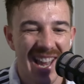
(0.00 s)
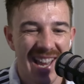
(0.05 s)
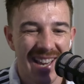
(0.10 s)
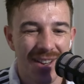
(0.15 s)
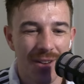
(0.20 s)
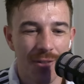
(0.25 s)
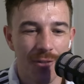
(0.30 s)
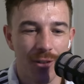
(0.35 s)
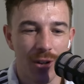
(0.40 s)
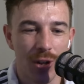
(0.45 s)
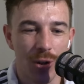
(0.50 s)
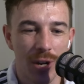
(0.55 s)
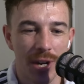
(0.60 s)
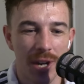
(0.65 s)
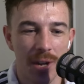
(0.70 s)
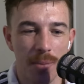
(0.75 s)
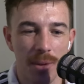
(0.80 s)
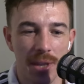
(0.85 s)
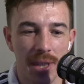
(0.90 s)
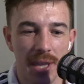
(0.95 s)
you look at him
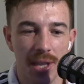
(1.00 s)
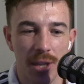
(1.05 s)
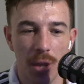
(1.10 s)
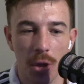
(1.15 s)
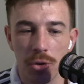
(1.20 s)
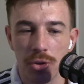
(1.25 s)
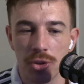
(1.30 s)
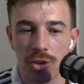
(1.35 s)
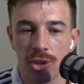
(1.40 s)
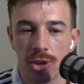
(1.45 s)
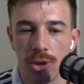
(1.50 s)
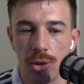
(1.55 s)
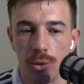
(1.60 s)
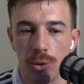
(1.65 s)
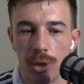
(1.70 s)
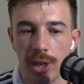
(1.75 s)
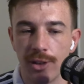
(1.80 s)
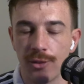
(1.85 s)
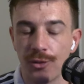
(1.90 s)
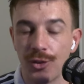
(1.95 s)
and those two,
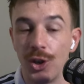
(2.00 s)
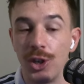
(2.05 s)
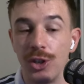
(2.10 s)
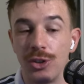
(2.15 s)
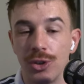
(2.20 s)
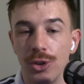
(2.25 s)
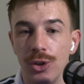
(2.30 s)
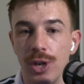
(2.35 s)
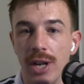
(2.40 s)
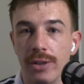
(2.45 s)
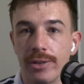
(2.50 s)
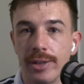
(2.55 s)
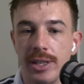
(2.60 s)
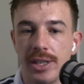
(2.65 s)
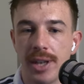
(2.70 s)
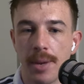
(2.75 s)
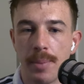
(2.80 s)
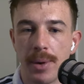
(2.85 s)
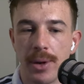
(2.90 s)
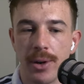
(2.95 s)
he's 32 now, TJ
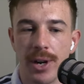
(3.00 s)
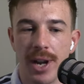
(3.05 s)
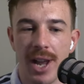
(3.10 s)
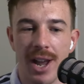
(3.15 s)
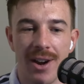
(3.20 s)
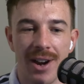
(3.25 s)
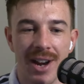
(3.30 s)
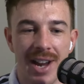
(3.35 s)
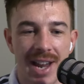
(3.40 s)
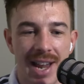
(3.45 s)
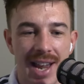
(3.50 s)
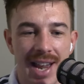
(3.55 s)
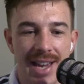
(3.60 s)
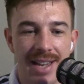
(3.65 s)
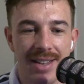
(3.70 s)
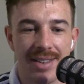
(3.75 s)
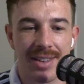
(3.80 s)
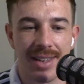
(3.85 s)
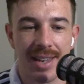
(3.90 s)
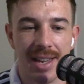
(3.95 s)
Perenara.
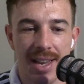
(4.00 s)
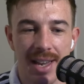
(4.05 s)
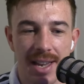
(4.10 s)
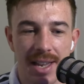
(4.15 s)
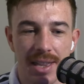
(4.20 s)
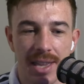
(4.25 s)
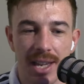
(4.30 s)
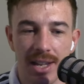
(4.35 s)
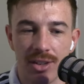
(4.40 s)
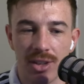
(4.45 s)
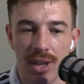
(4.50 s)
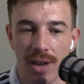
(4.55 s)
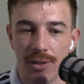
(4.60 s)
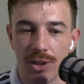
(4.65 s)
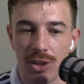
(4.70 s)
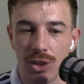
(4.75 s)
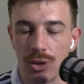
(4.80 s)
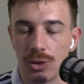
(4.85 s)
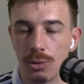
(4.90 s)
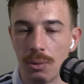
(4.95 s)
He's these other
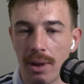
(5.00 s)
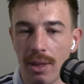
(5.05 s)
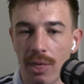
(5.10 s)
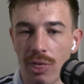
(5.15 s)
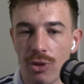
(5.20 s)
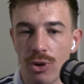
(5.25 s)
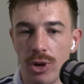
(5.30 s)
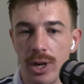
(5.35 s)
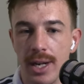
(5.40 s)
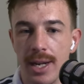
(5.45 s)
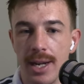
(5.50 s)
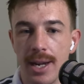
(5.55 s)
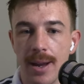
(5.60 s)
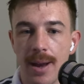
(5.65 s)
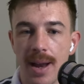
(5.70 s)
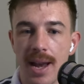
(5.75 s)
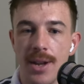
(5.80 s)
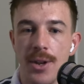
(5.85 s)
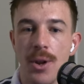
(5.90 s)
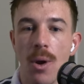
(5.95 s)
two, 23, are
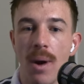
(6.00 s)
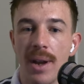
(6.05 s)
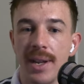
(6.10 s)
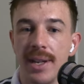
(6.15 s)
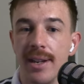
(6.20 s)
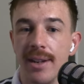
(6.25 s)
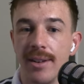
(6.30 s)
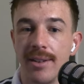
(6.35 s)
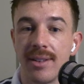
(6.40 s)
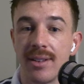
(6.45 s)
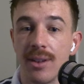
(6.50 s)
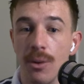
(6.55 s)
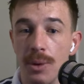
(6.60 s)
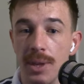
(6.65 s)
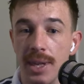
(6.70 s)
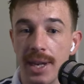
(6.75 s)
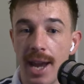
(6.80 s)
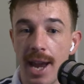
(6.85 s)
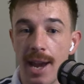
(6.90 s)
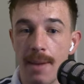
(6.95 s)
nine years still in the
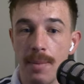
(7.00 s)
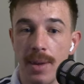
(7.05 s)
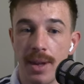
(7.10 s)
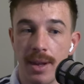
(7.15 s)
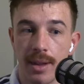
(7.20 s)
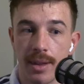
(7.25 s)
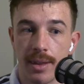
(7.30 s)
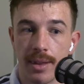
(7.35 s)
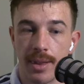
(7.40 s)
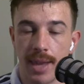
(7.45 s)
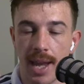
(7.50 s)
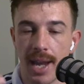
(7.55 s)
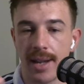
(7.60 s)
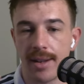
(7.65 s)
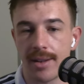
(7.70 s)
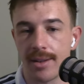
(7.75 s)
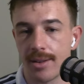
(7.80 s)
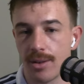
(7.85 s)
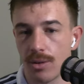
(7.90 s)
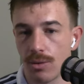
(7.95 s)
game. That
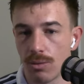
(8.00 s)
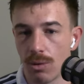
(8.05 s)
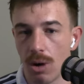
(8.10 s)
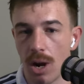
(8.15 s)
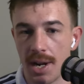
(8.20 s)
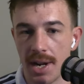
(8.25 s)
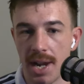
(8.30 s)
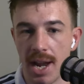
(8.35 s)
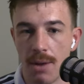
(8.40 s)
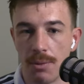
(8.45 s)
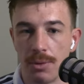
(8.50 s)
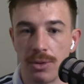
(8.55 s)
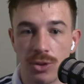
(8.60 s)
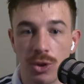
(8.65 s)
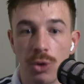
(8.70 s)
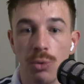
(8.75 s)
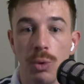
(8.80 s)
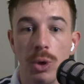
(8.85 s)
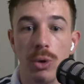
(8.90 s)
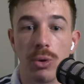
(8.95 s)
right now is two
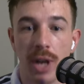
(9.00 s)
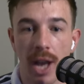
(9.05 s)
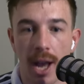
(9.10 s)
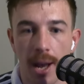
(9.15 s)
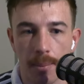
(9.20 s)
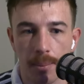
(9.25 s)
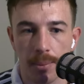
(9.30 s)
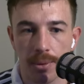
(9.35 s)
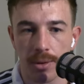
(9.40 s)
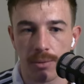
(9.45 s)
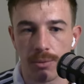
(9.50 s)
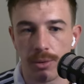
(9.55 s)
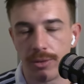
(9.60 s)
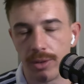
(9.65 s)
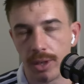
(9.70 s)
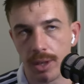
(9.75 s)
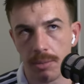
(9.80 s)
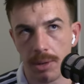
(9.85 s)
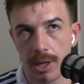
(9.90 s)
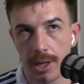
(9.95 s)
World Cups, if we think
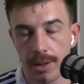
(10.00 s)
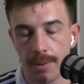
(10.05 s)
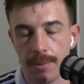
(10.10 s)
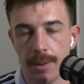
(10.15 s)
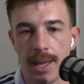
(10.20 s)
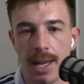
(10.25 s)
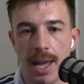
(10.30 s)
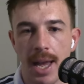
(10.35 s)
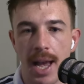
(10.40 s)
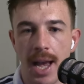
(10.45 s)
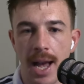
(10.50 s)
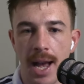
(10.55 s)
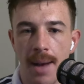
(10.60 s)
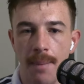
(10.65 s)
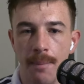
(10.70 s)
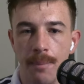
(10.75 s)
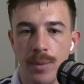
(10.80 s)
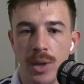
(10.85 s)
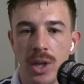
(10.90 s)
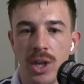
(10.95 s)
about it. Um,
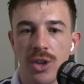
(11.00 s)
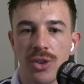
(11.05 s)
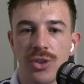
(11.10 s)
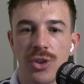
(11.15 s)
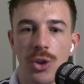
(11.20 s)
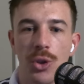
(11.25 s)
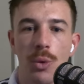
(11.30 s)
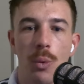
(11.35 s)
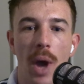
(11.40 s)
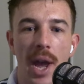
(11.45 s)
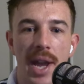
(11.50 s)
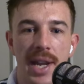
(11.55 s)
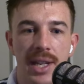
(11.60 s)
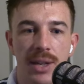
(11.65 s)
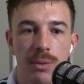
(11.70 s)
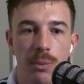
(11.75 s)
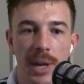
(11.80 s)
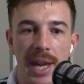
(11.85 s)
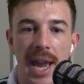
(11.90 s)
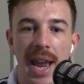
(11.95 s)
yeah. So the way
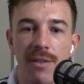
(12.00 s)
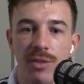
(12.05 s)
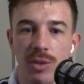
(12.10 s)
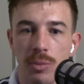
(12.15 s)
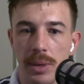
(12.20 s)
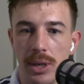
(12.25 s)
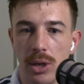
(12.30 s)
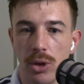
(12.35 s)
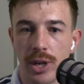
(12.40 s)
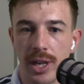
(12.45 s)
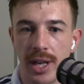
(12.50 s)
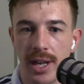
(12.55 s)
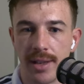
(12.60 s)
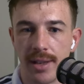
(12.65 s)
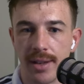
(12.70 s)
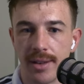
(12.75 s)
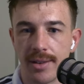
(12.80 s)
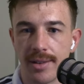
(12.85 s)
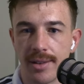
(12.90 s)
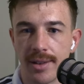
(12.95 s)
we have to be looking at
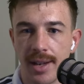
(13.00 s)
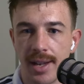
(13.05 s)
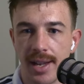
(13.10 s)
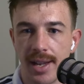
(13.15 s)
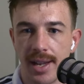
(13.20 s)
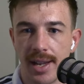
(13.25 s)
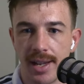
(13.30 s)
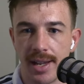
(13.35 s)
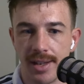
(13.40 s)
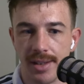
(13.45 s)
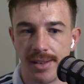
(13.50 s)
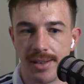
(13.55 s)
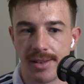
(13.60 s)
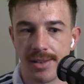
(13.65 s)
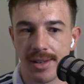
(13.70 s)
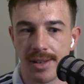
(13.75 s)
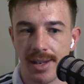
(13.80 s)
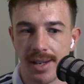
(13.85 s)
this is